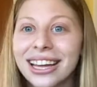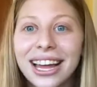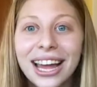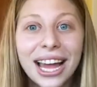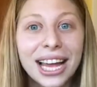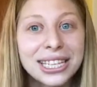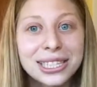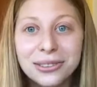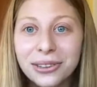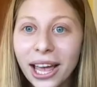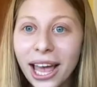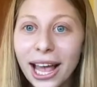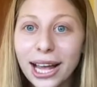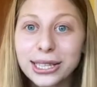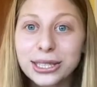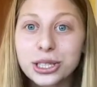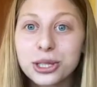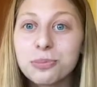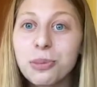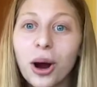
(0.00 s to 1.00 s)
it's okay.
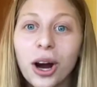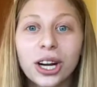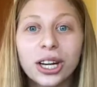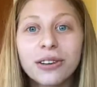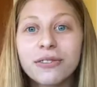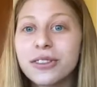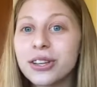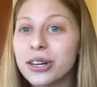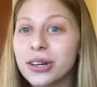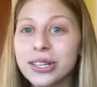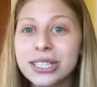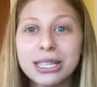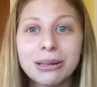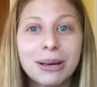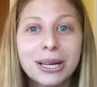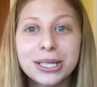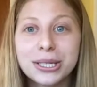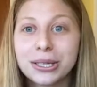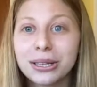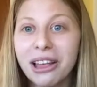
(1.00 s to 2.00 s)
It's just part of the nursing
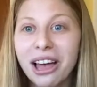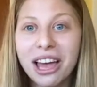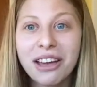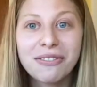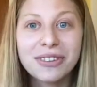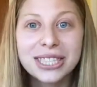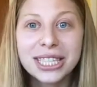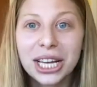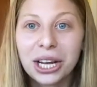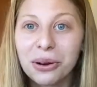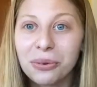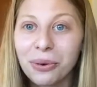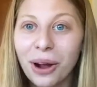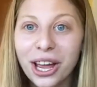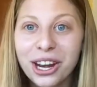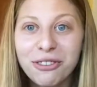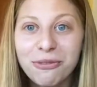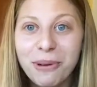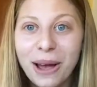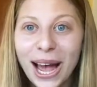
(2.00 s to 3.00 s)
major life. It's like a
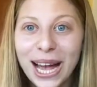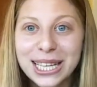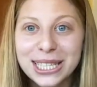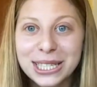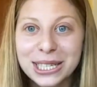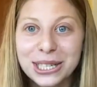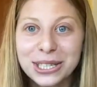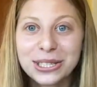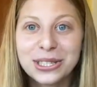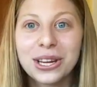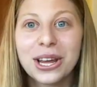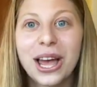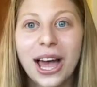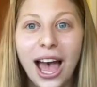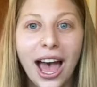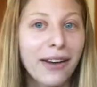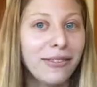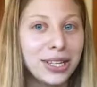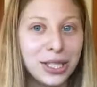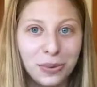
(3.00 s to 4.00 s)
rite of passage,
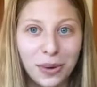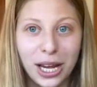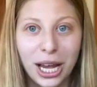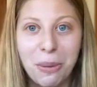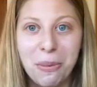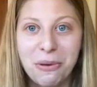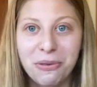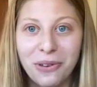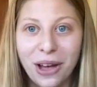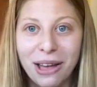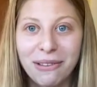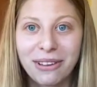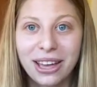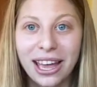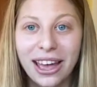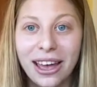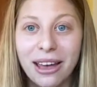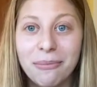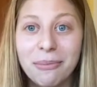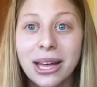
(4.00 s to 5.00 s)
having to wake up at 5
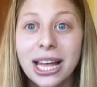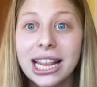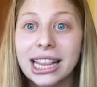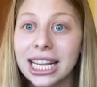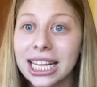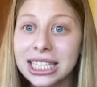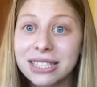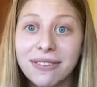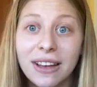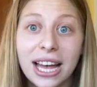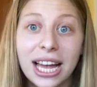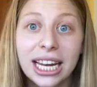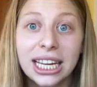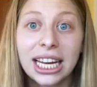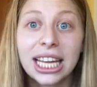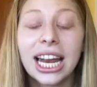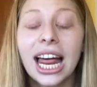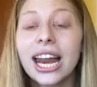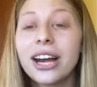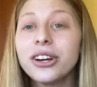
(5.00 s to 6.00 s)
a.m. That's fine.
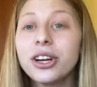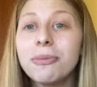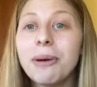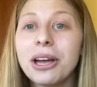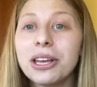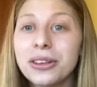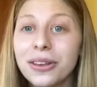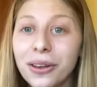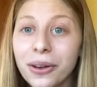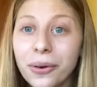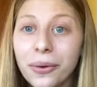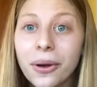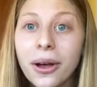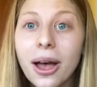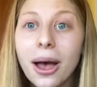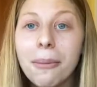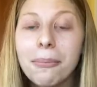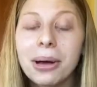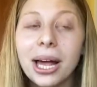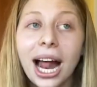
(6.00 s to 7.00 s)
And I don't know about you,
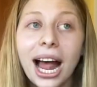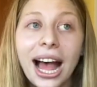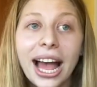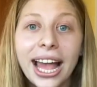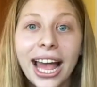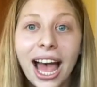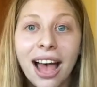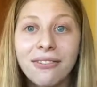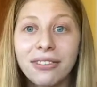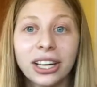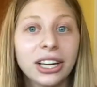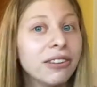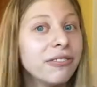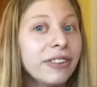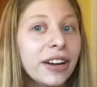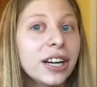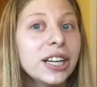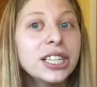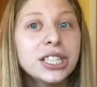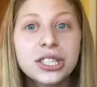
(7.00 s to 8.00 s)
but I have like a
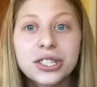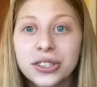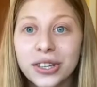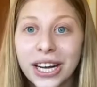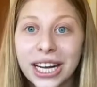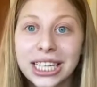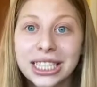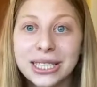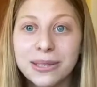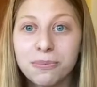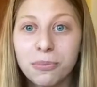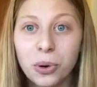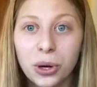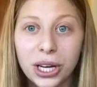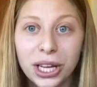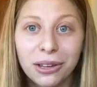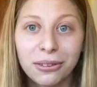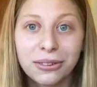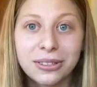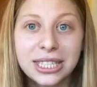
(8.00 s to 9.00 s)
very strict
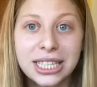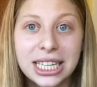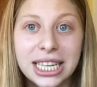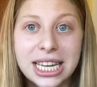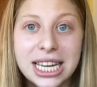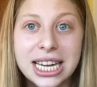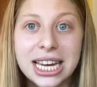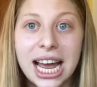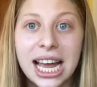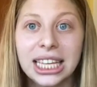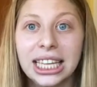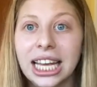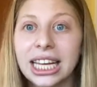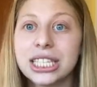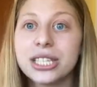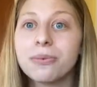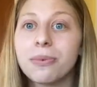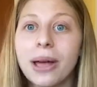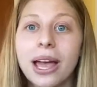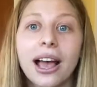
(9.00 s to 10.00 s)
morning routine. I like
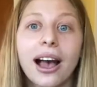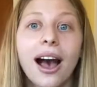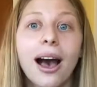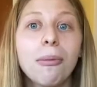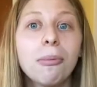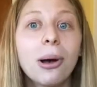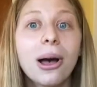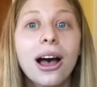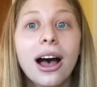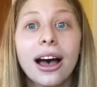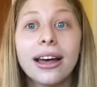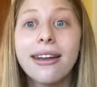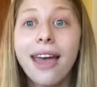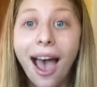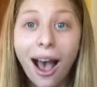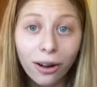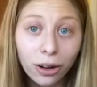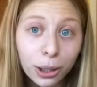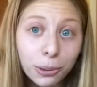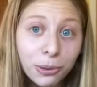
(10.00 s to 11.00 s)
to wake up an
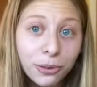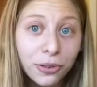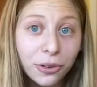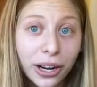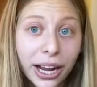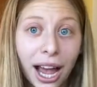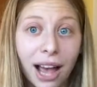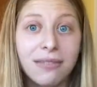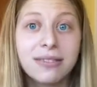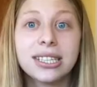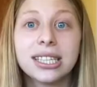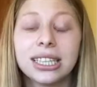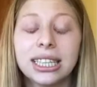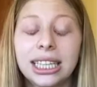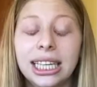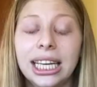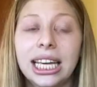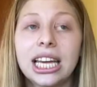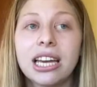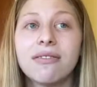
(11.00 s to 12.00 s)
hour before I have to
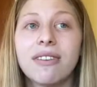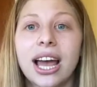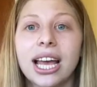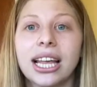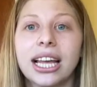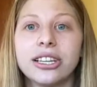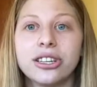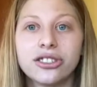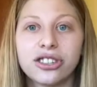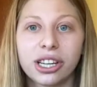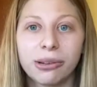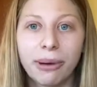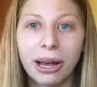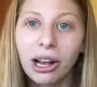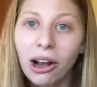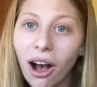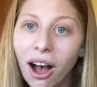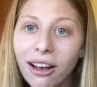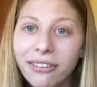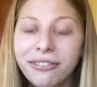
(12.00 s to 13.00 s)
leave. I like to drink my
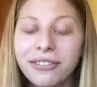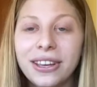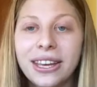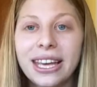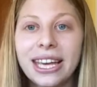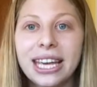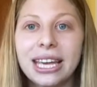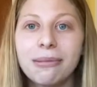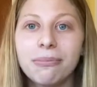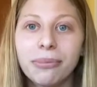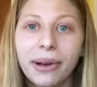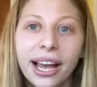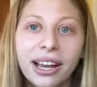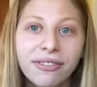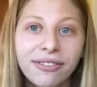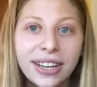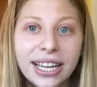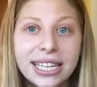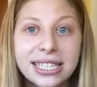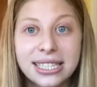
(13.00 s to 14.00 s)
coffee, eat
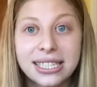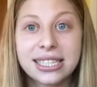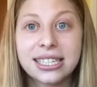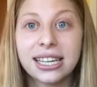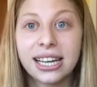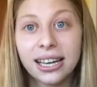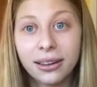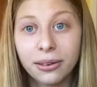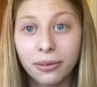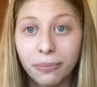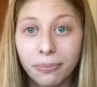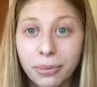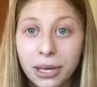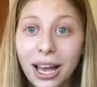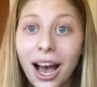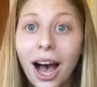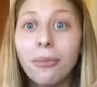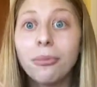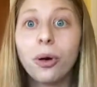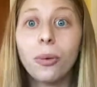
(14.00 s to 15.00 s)
breakfast,
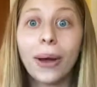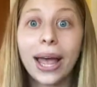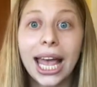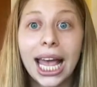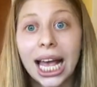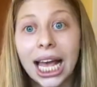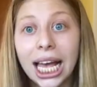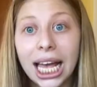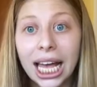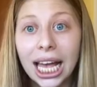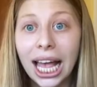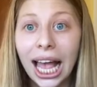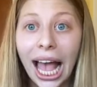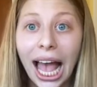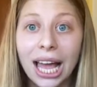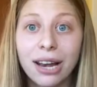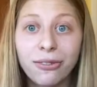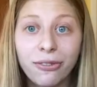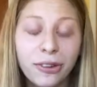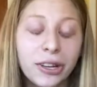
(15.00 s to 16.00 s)
become awake,
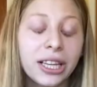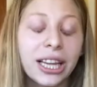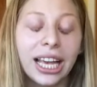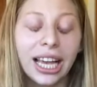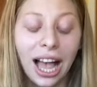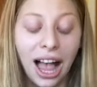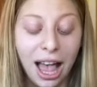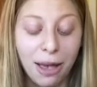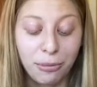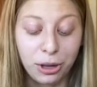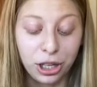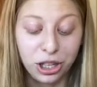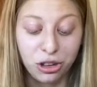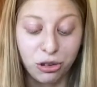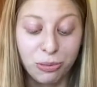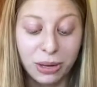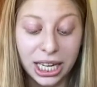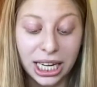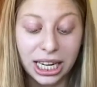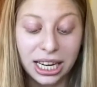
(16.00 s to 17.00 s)
and feel like I'm a
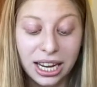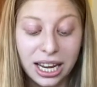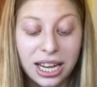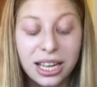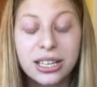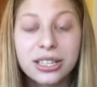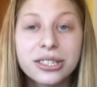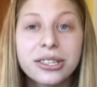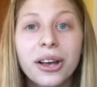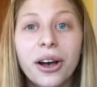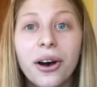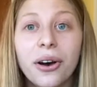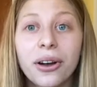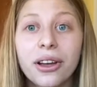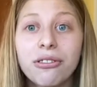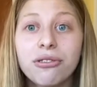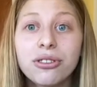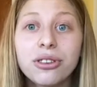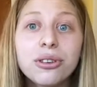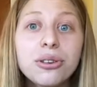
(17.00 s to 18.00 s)
human. So
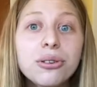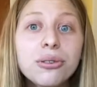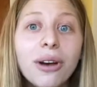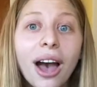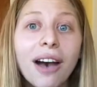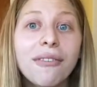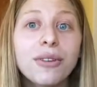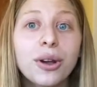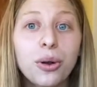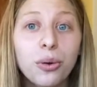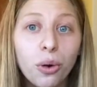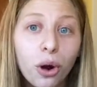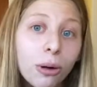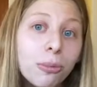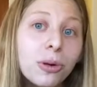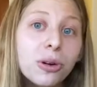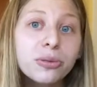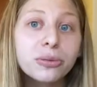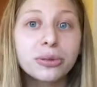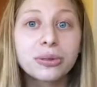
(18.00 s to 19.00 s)
if you have a
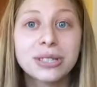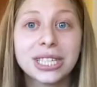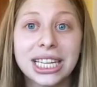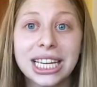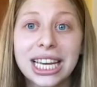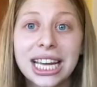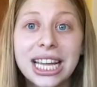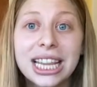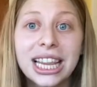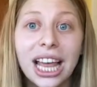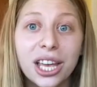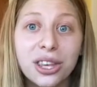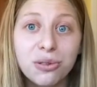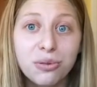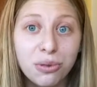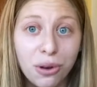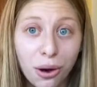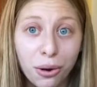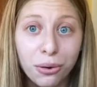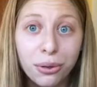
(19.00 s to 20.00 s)
normal routine that you
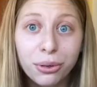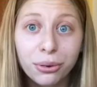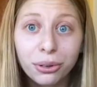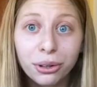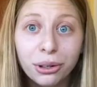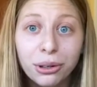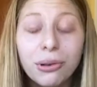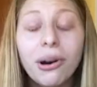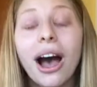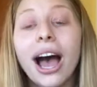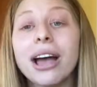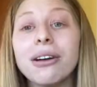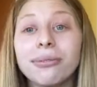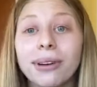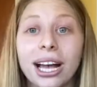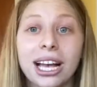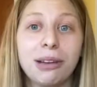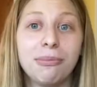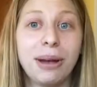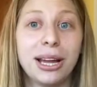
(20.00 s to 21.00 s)
go through, I
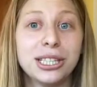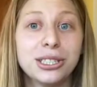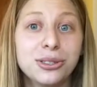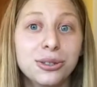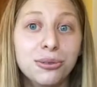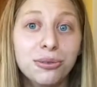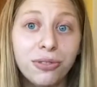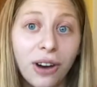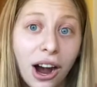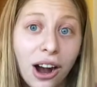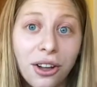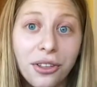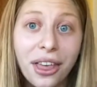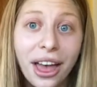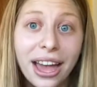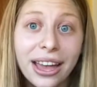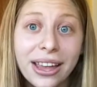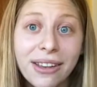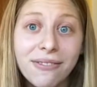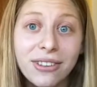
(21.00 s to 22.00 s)
recommend you follow
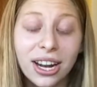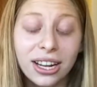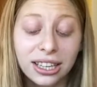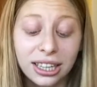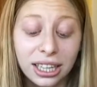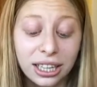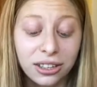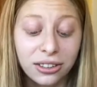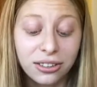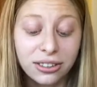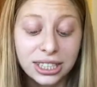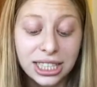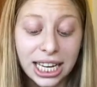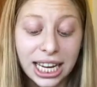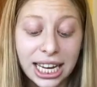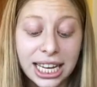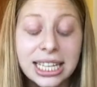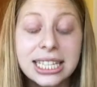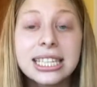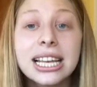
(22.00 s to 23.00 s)
that even on clinical
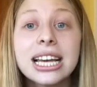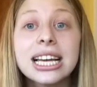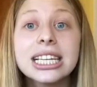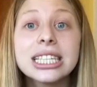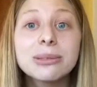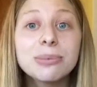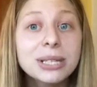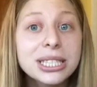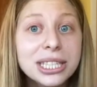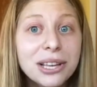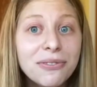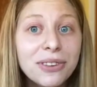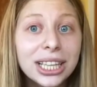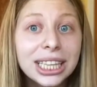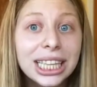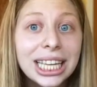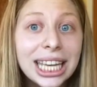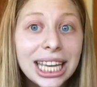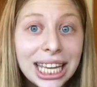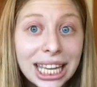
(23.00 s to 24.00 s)
days.
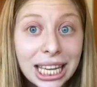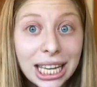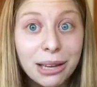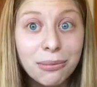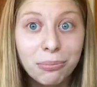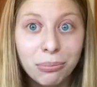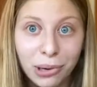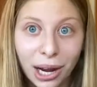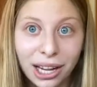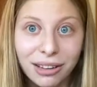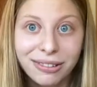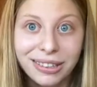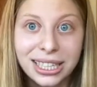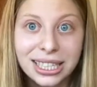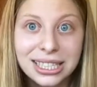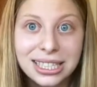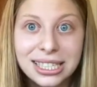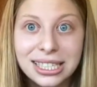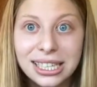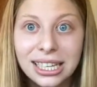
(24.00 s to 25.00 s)
Specifically, eat
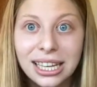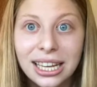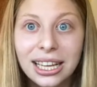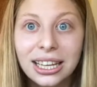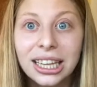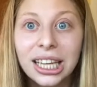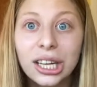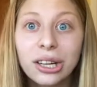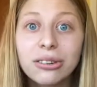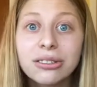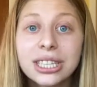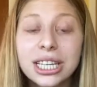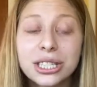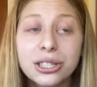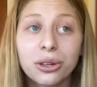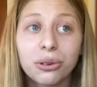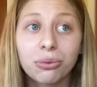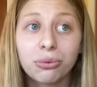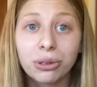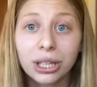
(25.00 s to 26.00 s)
breakfast. Clinical days
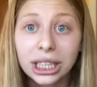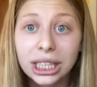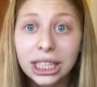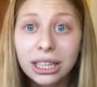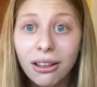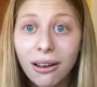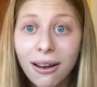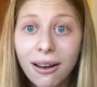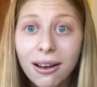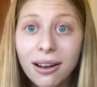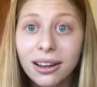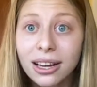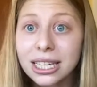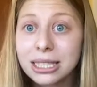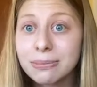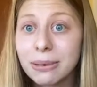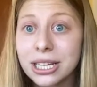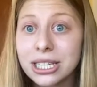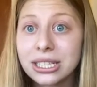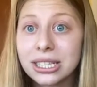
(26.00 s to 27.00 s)
are really long,
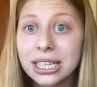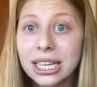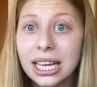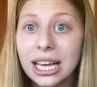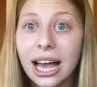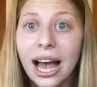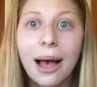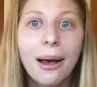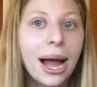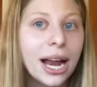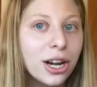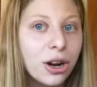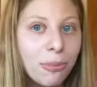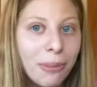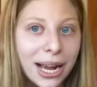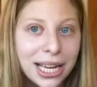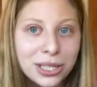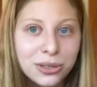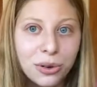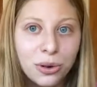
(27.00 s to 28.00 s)
especially, I know
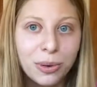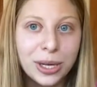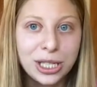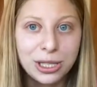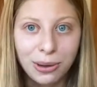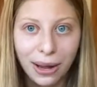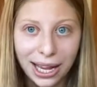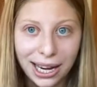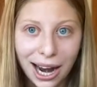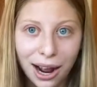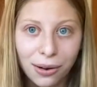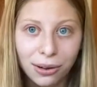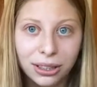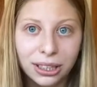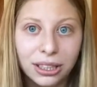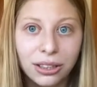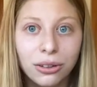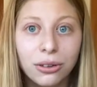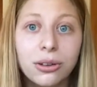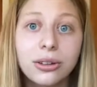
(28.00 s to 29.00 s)
my school, we do 8-hour
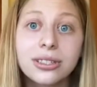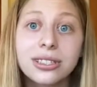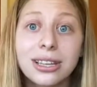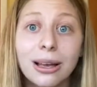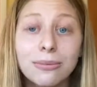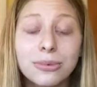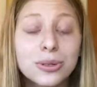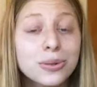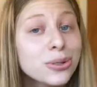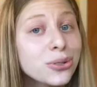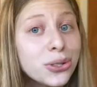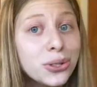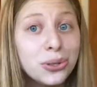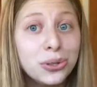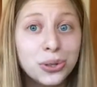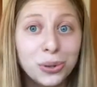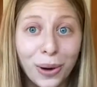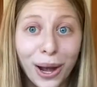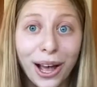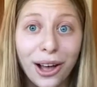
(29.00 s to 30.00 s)
clinicals. Some schools do
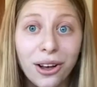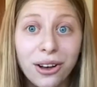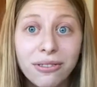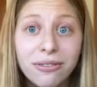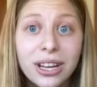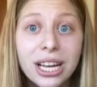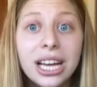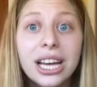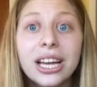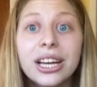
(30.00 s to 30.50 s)
12.